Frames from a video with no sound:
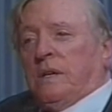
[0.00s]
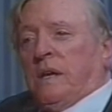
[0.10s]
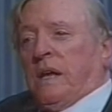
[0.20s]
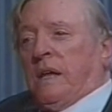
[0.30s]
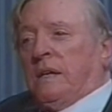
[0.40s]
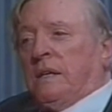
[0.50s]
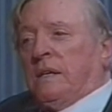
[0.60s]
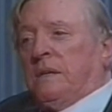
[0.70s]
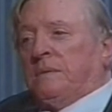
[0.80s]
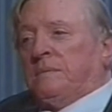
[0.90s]
and
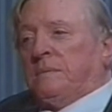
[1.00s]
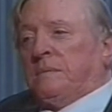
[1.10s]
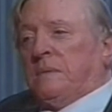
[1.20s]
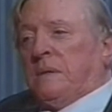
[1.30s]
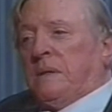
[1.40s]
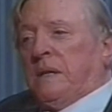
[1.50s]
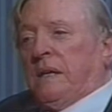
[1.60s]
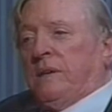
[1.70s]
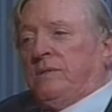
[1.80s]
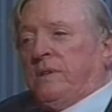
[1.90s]
um,
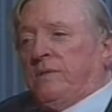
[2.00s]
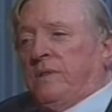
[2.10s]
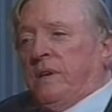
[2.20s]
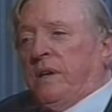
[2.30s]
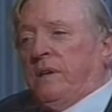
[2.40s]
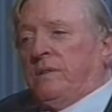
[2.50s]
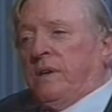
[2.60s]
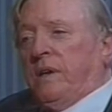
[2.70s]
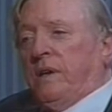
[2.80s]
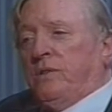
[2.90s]
he says that he's
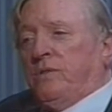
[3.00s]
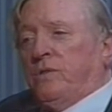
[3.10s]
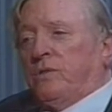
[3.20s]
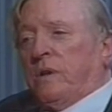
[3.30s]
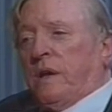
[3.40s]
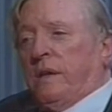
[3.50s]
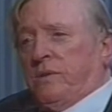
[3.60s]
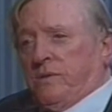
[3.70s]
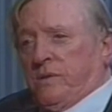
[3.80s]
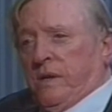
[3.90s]
he's using now
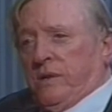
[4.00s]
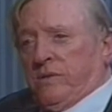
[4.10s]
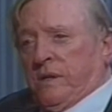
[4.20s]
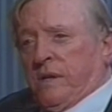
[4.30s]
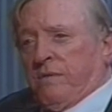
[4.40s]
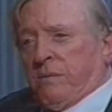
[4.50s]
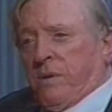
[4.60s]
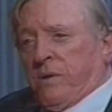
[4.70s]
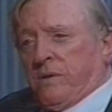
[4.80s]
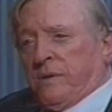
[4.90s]
he's he's HIV
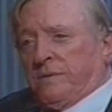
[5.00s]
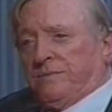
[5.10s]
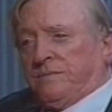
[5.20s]
positive,